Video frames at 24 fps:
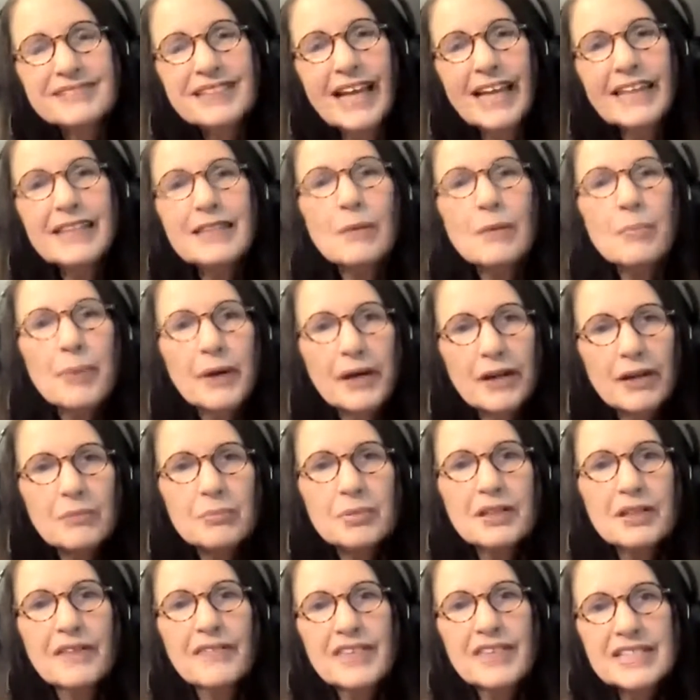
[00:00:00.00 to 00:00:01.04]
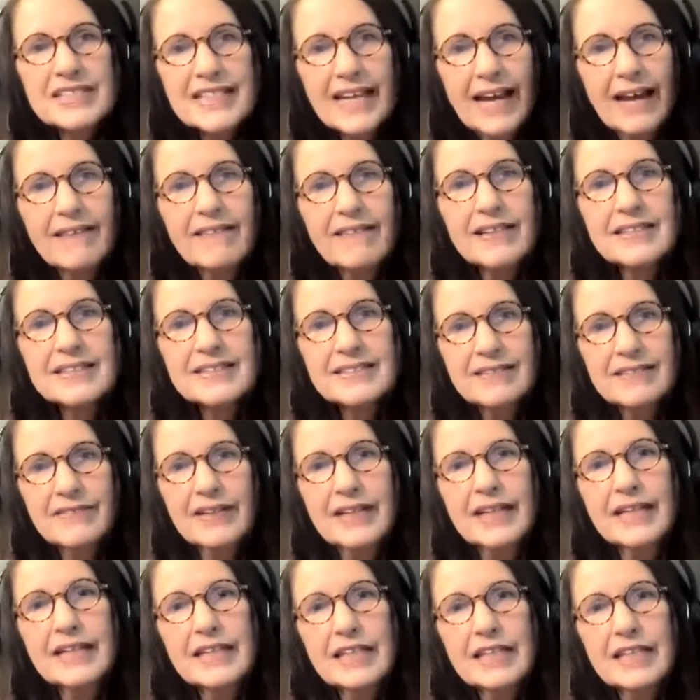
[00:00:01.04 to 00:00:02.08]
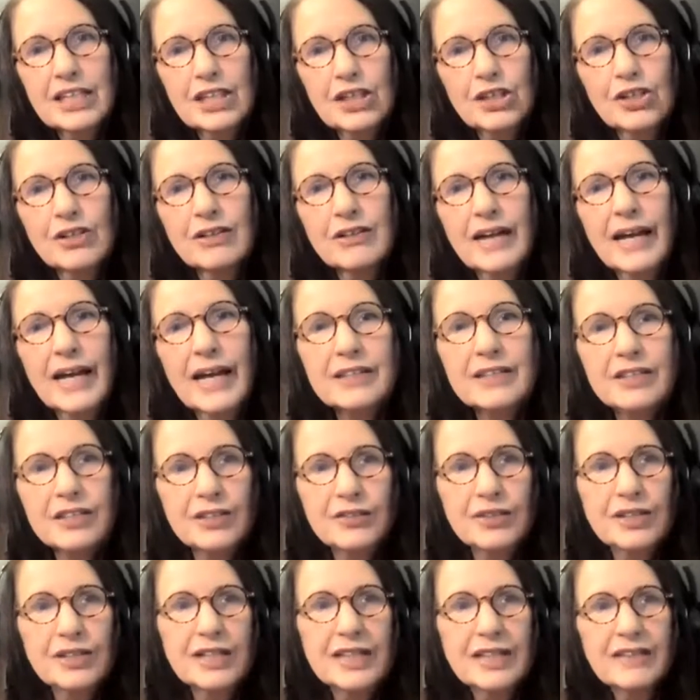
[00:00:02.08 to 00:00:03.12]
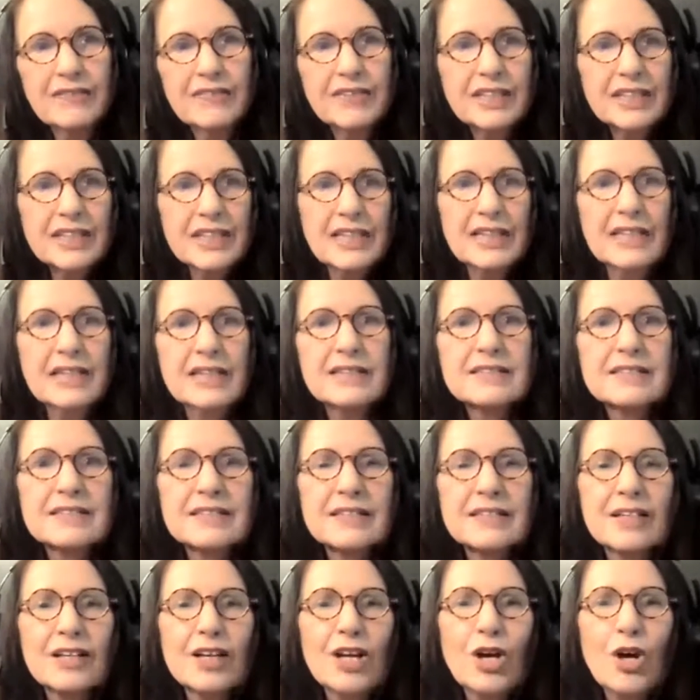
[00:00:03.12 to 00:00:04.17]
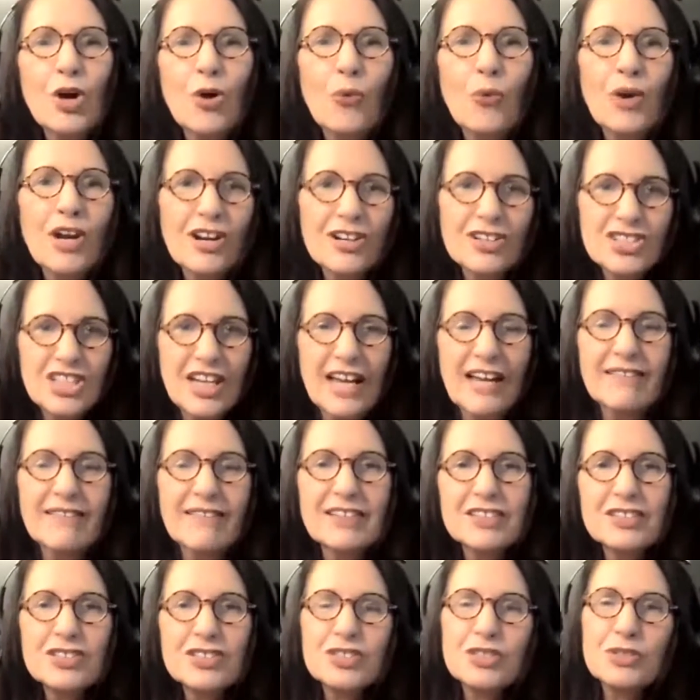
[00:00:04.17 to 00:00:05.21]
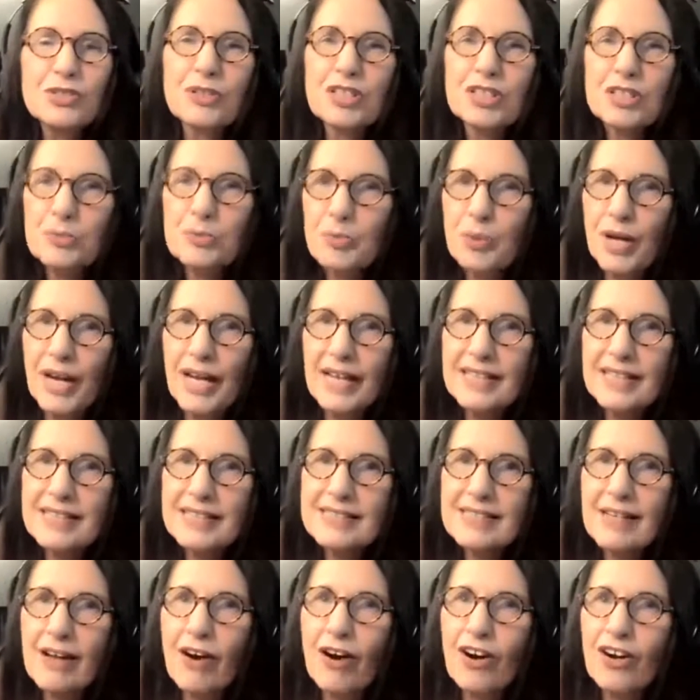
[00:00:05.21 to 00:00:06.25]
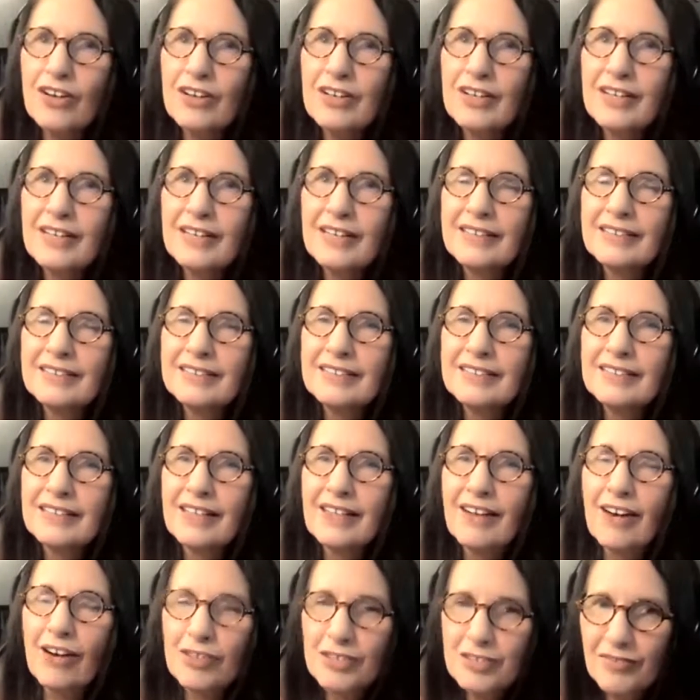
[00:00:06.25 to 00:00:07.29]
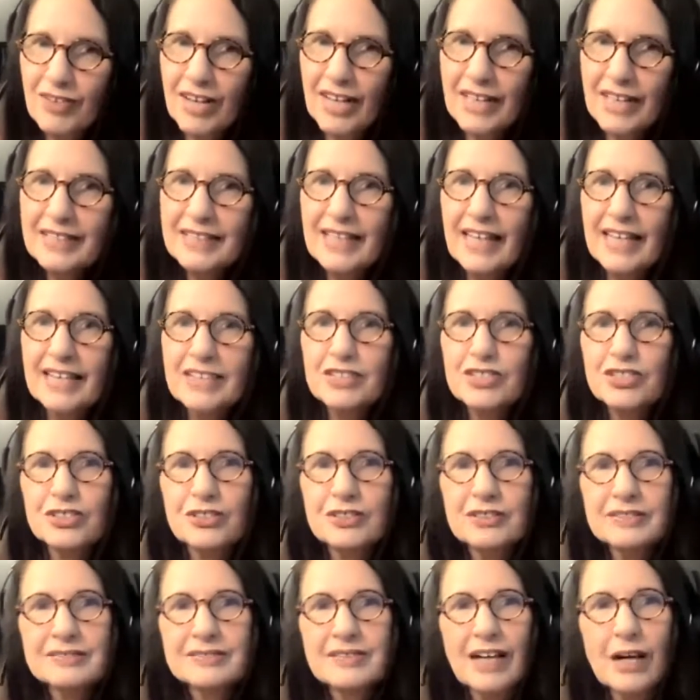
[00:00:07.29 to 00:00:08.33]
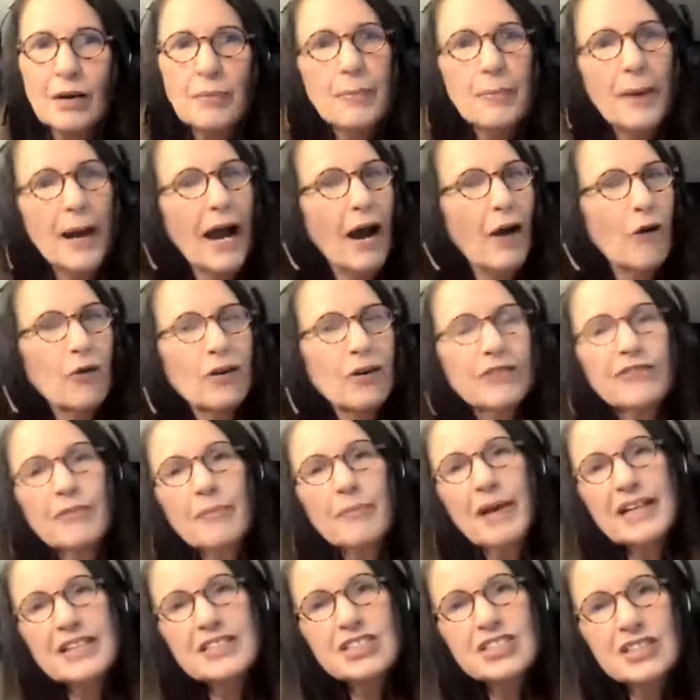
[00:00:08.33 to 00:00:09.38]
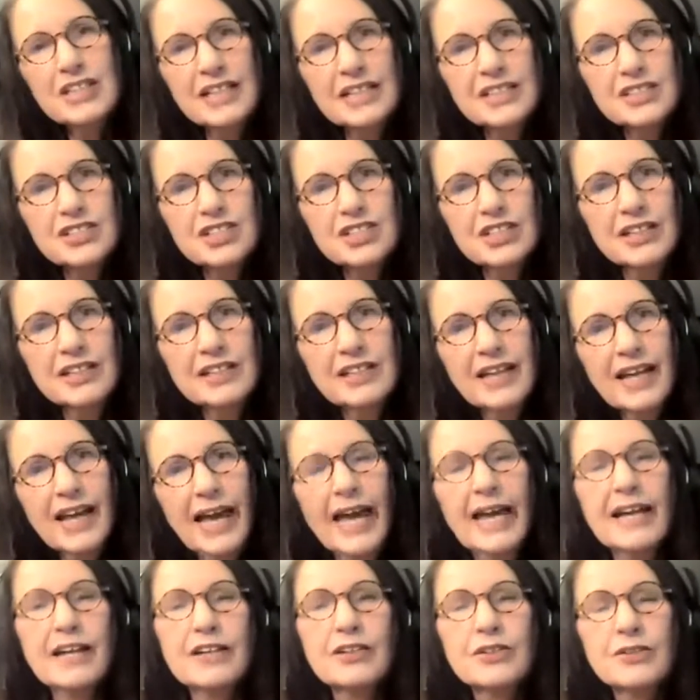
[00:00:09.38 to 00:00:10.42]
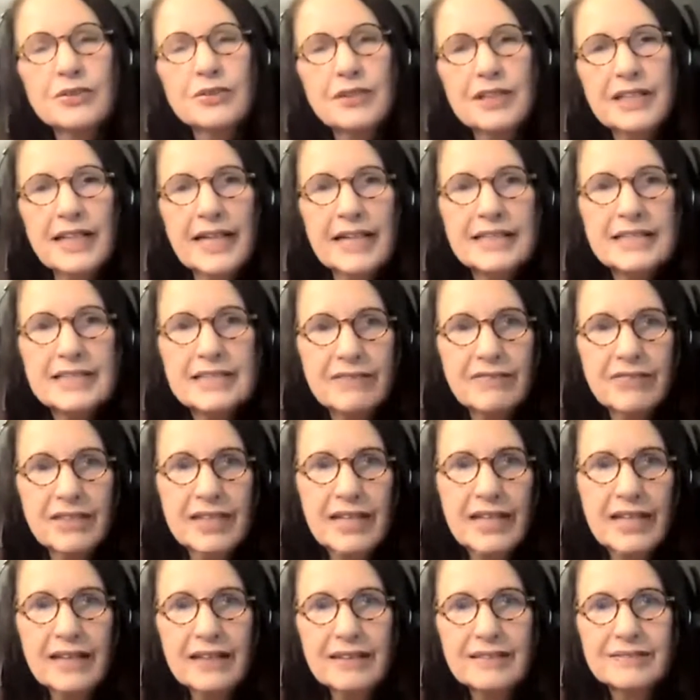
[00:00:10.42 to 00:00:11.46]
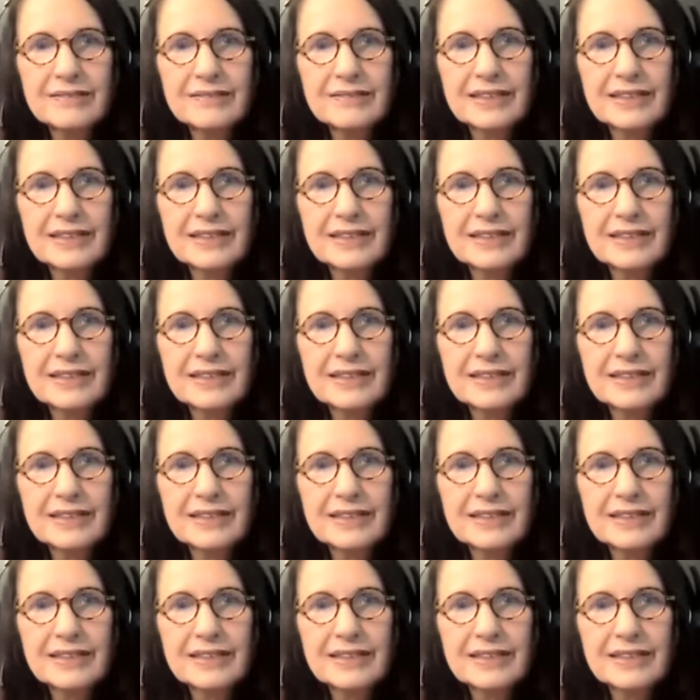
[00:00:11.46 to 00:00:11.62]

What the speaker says: In the parable of the talents event here at Unity of the Keys, we are challenged to express our divine nature, our power of imagination and creativity.